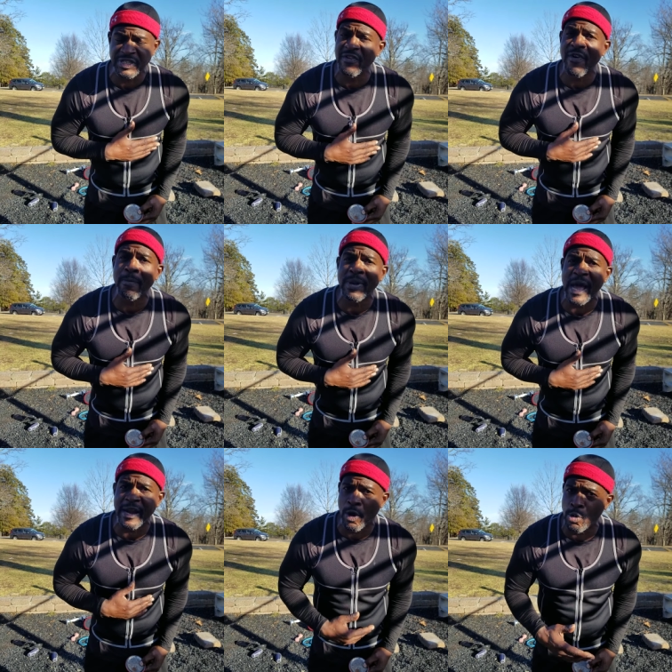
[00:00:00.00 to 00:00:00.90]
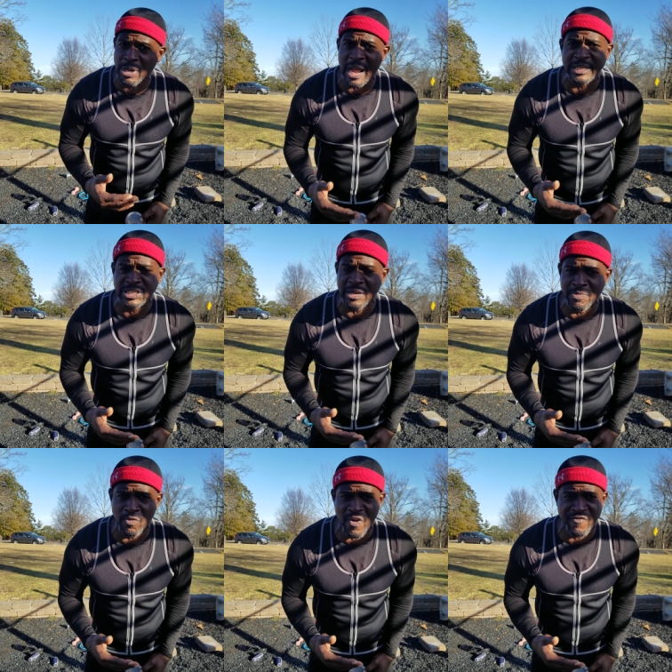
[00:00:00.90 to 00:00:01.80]
If I'm lying, I hope God take me
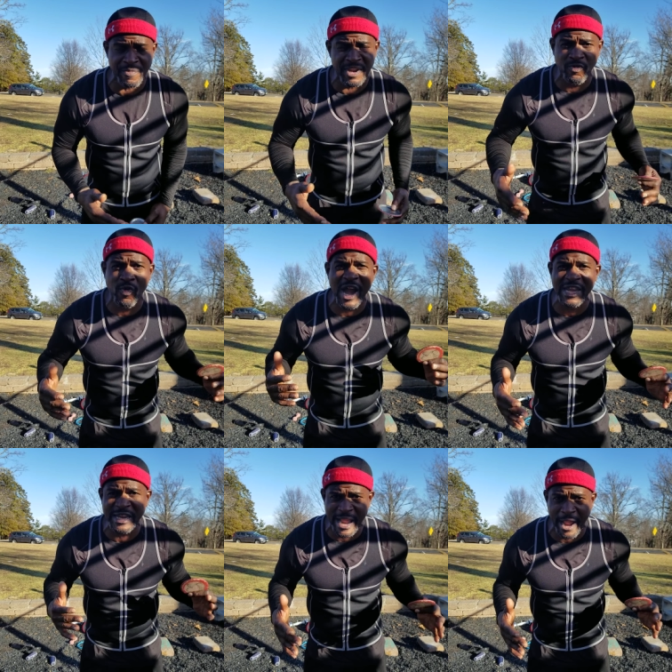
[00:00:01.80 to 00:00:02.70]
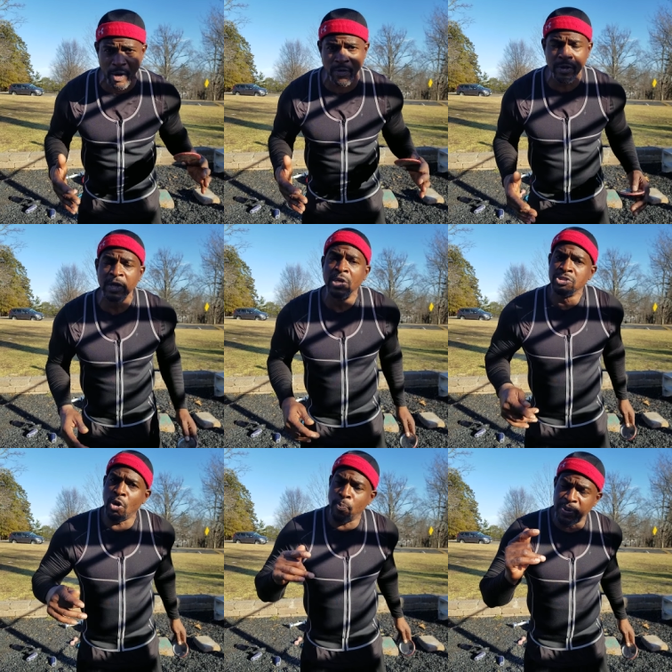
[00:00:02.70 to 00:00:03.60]
away from here right now.
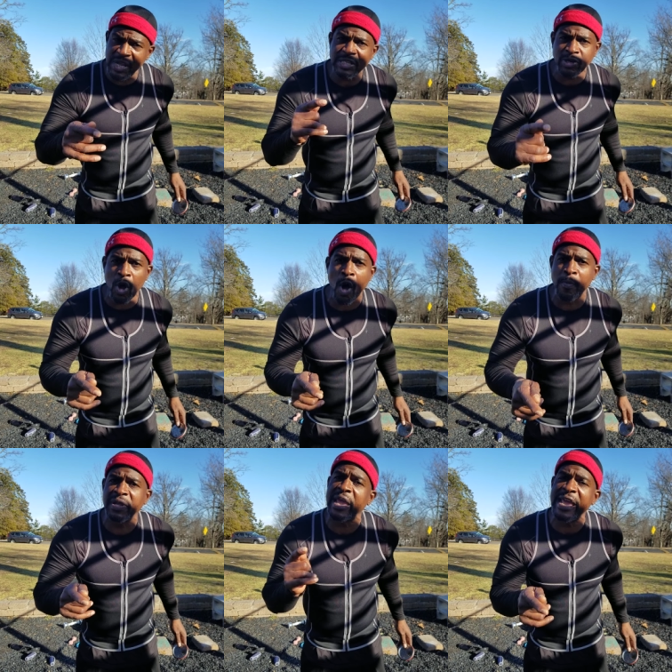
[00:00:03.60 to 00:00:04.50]
So please call me,